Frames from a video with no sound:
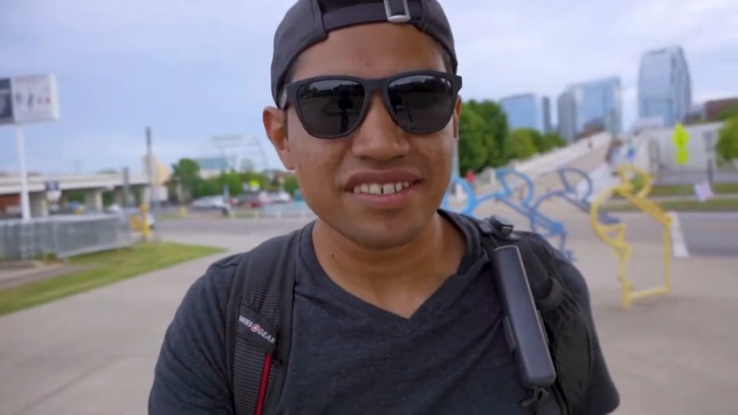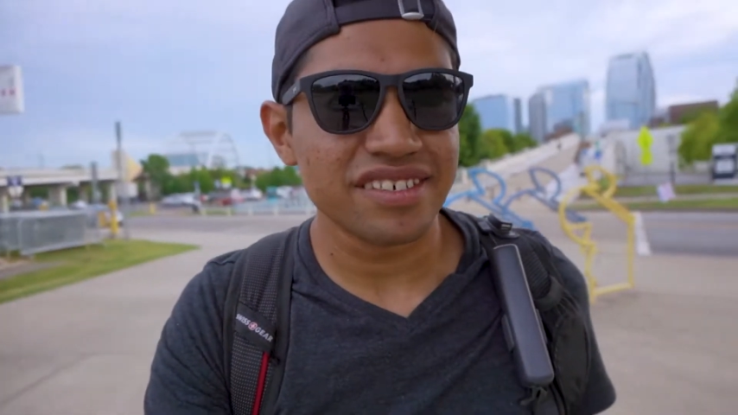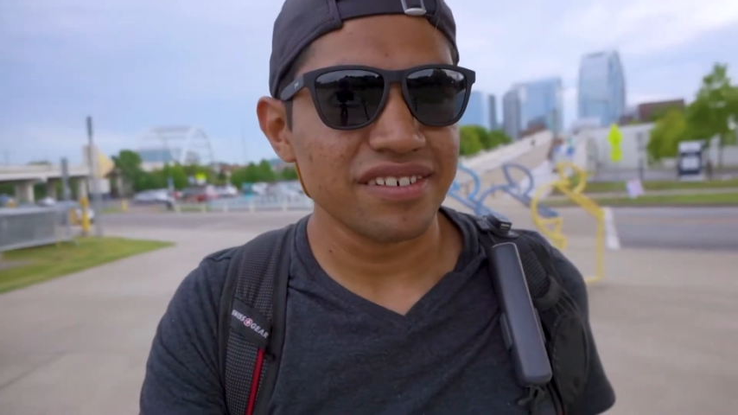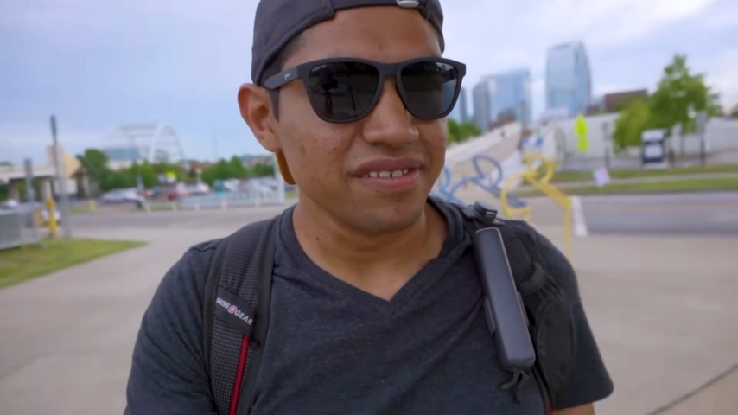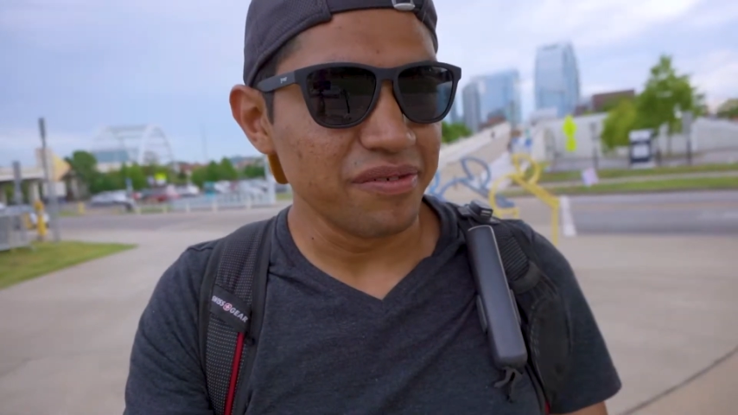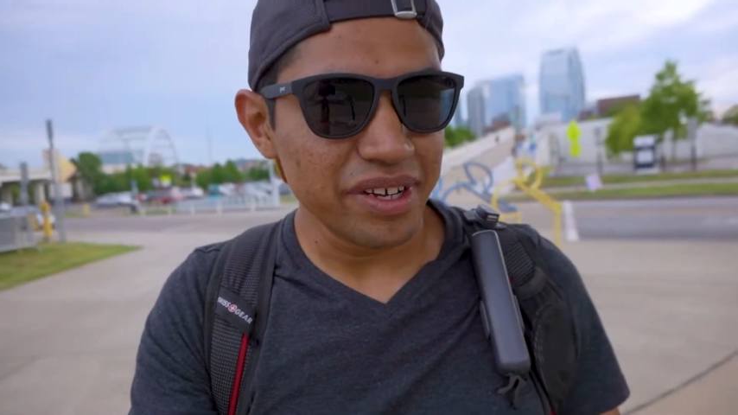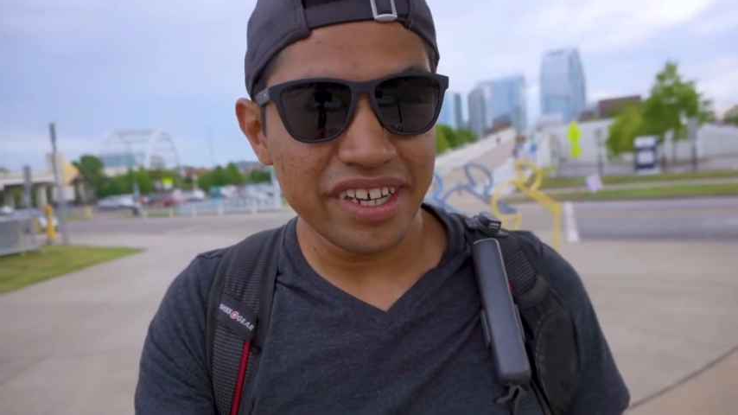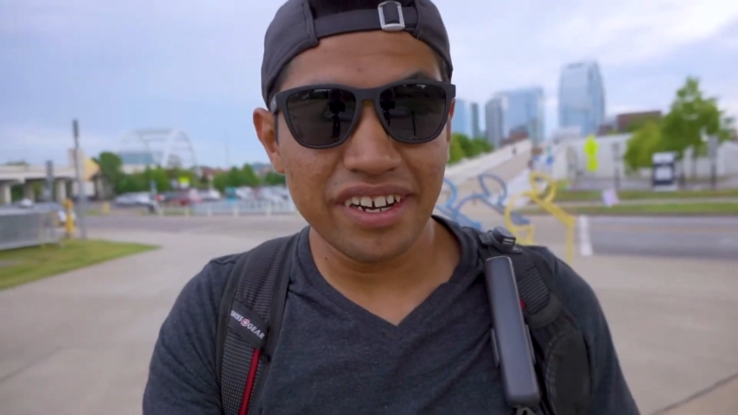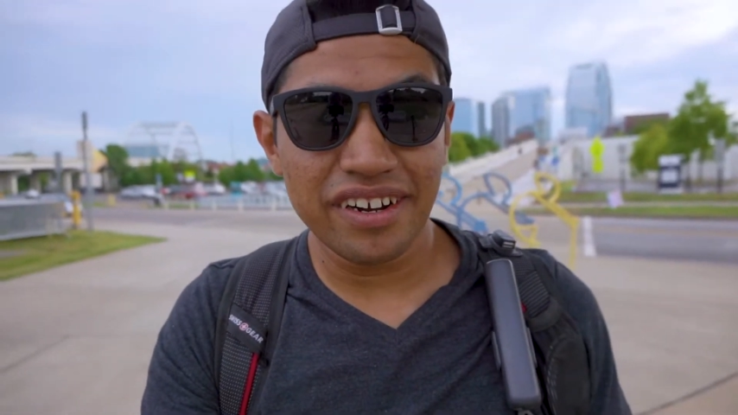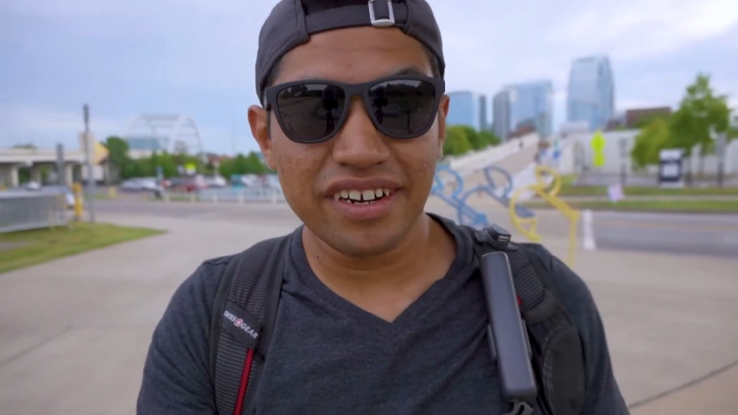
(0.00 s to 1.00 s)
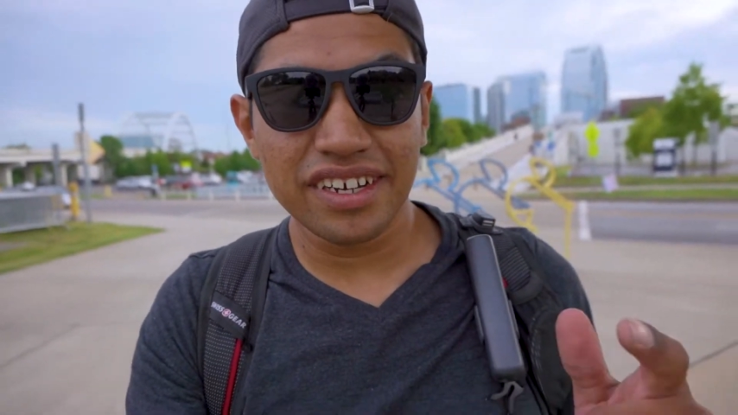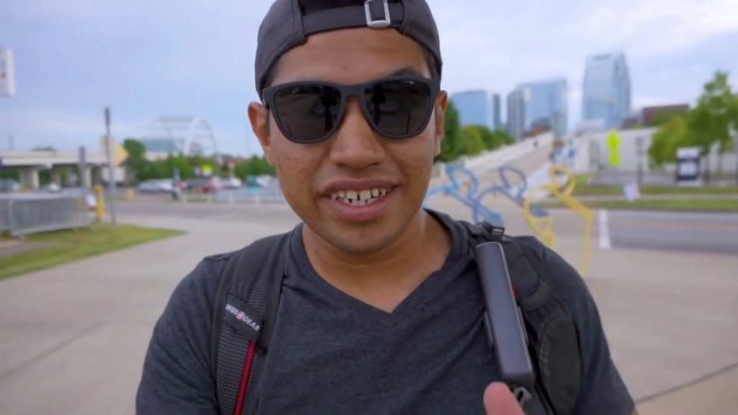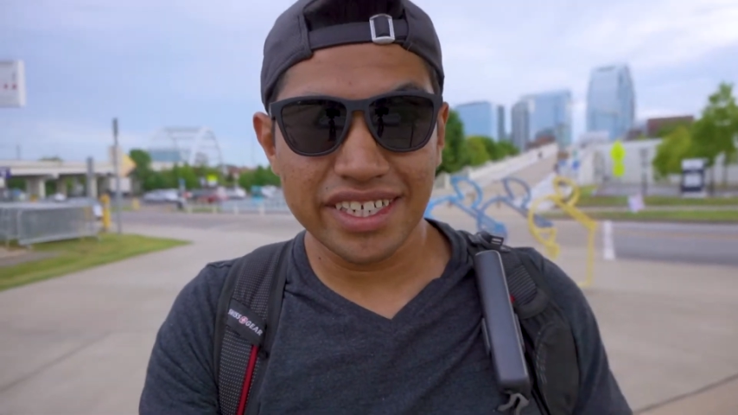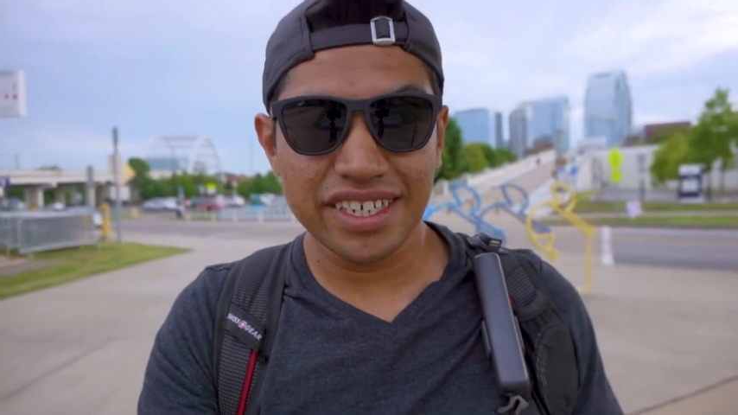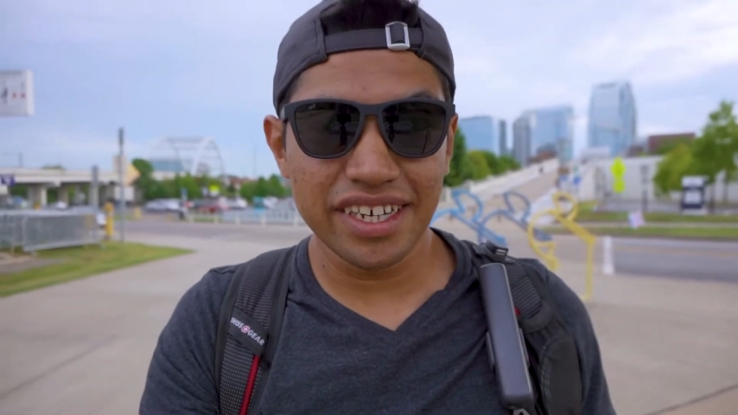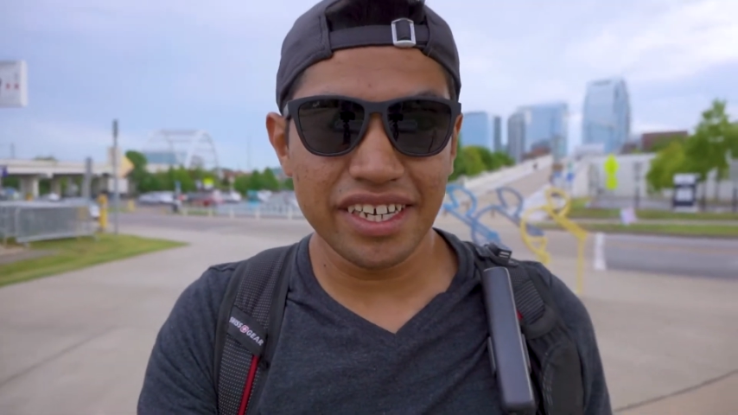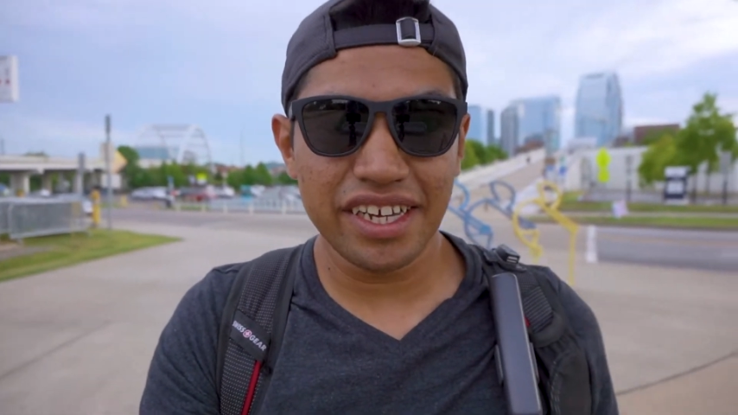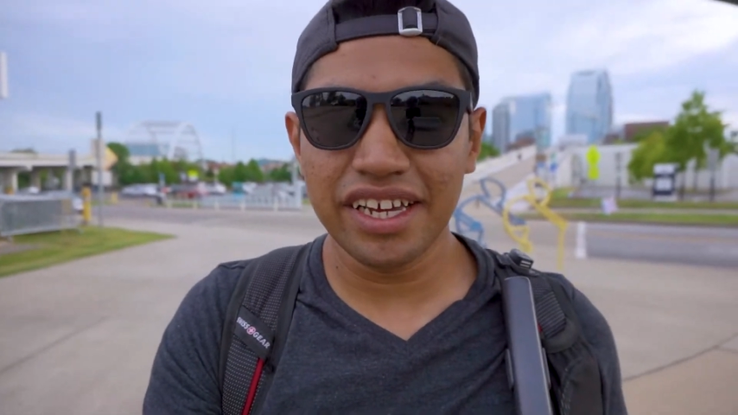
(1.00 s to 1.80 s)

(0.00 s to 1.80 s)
So we are gonna take